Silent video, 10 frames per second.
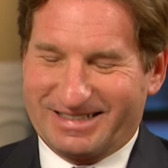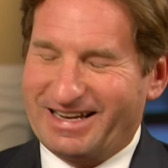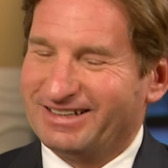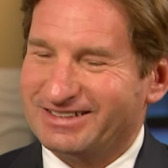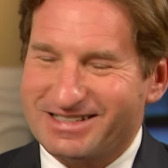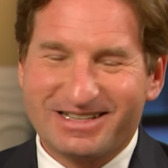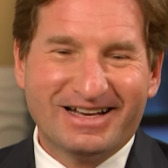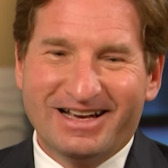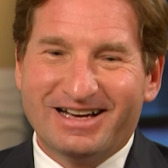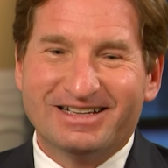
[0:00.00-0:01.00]
Kelly is
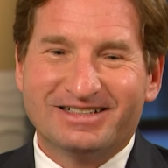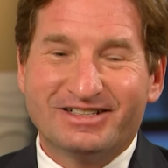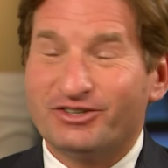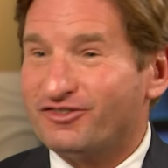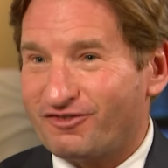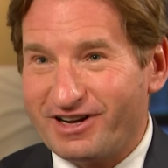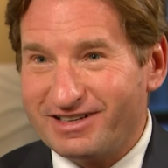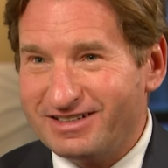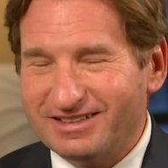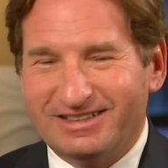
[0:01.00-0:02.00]
a dear
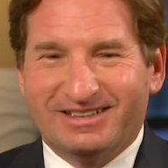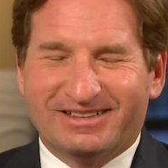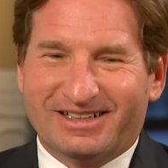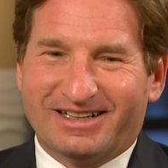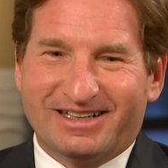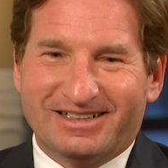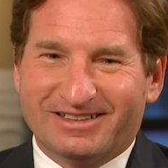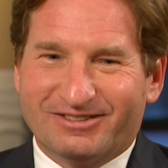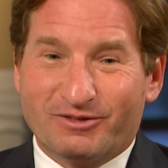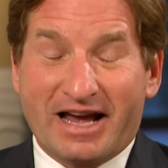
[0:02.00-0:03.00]
friend. Uh,
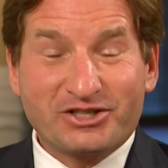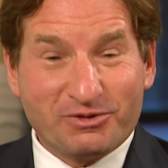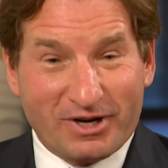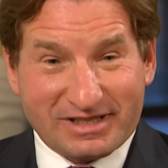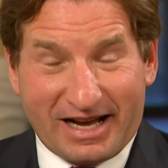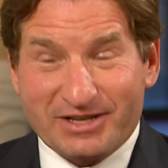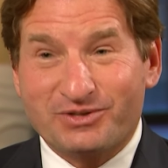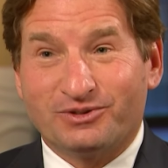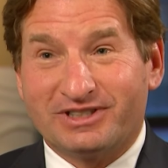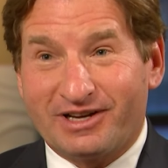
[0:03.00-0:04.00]
we actually went to high
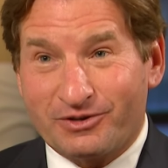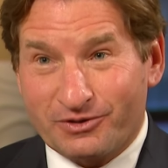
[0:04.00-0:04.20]
school together,